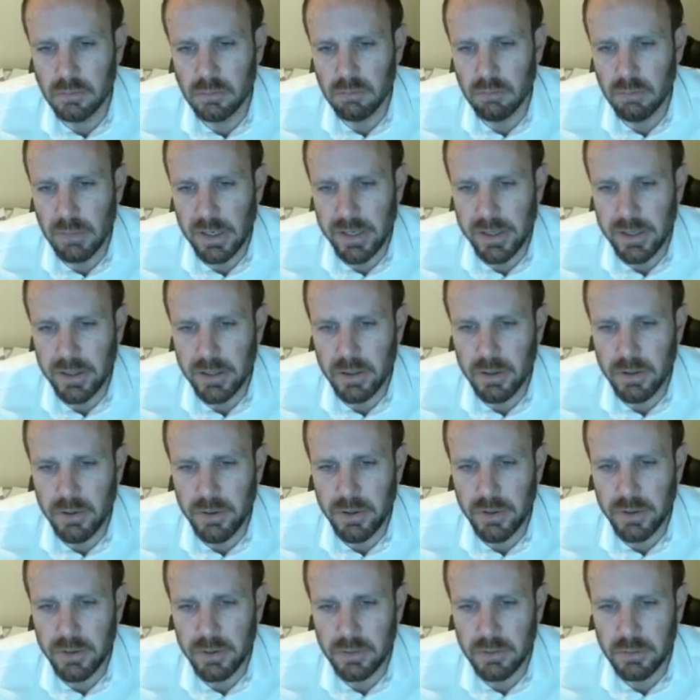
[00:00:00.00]
My
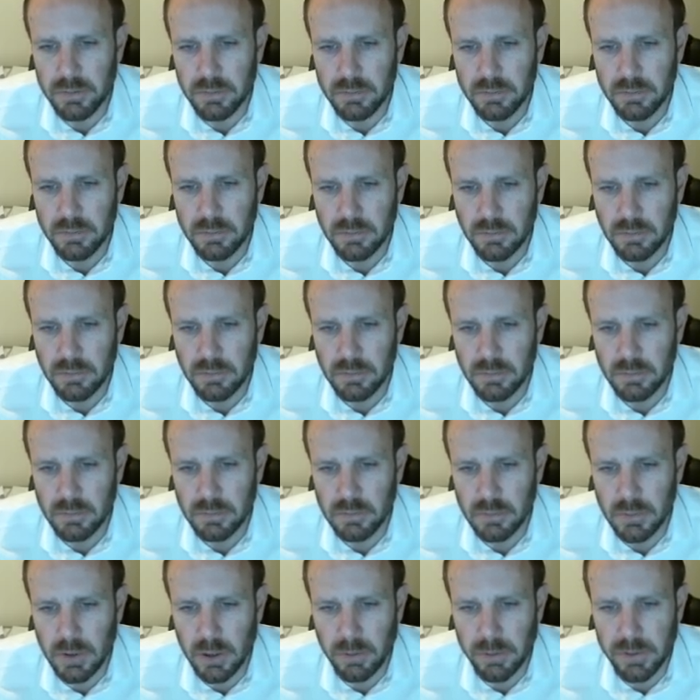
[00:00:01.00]
health.
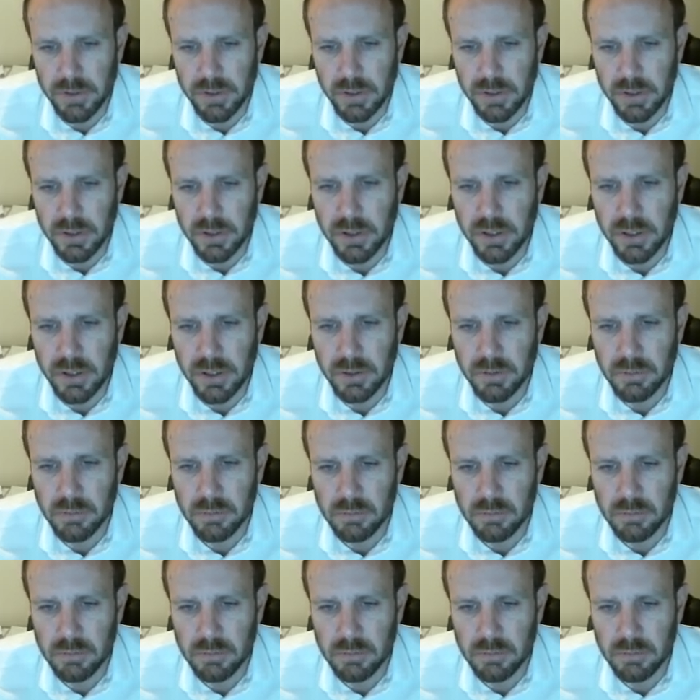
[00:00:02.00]
Always a good thing.